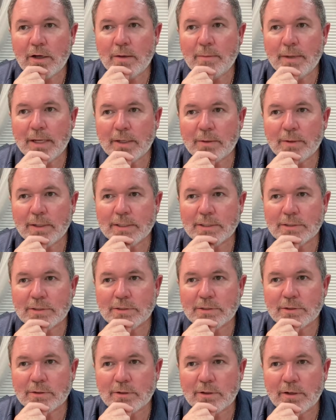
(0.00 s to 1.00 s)
all my
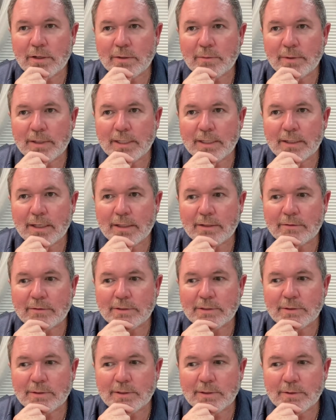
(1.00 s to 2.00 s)
questions are gone away,
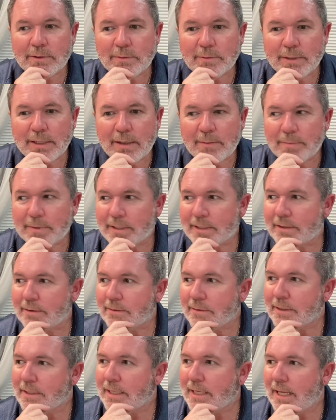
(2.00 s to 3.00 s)
Catherine, so I don't know what happened
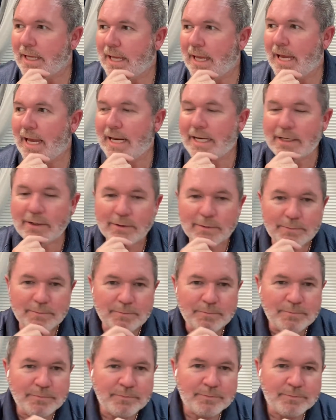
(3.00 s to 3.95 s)
there. Anyhow,